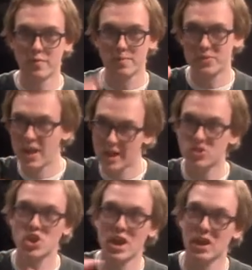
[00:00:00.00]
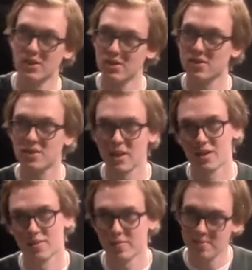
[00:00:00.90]
that change kind
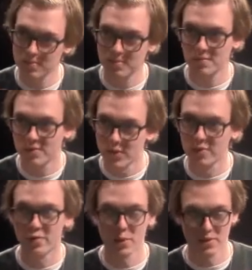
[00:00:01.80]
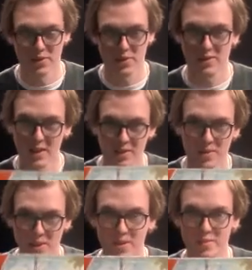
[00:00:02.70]
of full force is to have
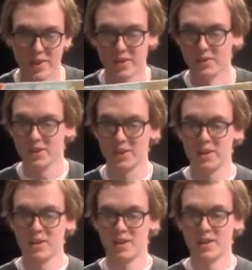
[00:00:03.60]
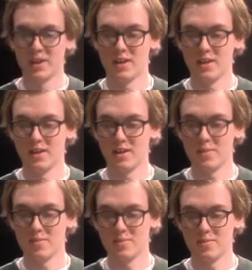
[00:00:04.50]
it on vinyl. And
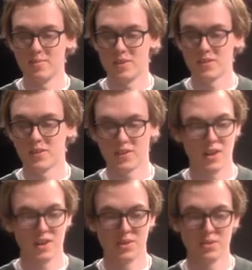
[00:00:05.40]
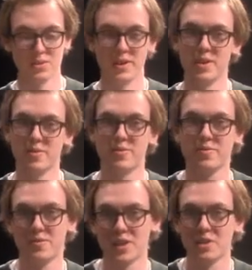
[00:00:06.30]
it's just kind of cool
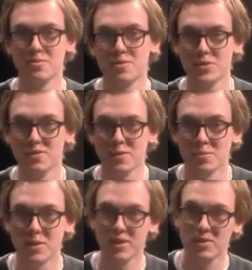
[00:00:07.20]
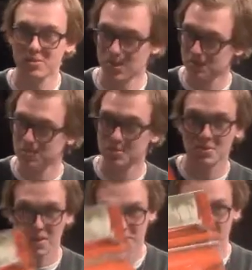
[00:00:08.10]
to get two for the price of one.
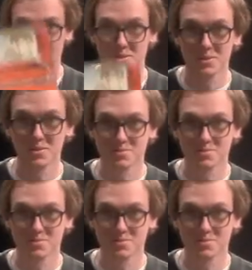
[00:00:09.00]
Great record too.